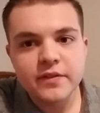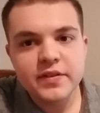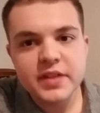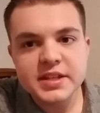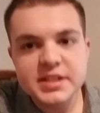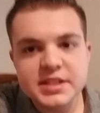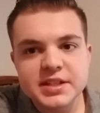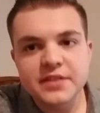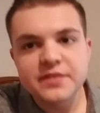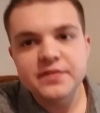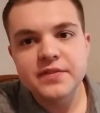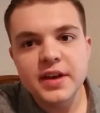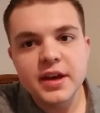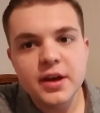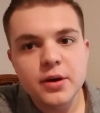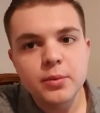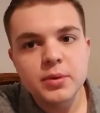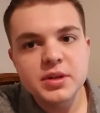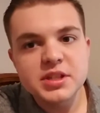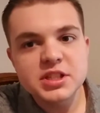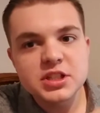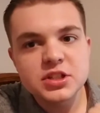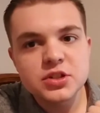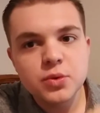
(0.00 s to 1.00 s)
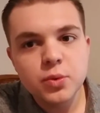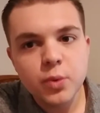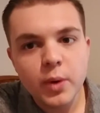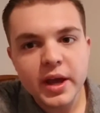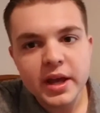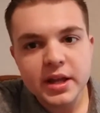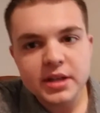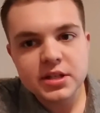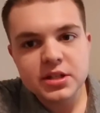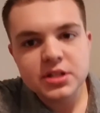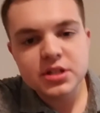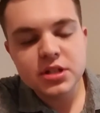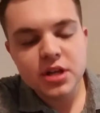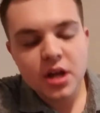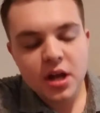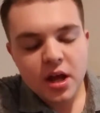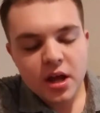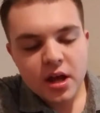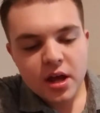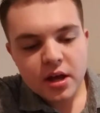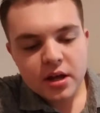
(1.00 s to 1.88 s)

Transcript: this event was Twitch.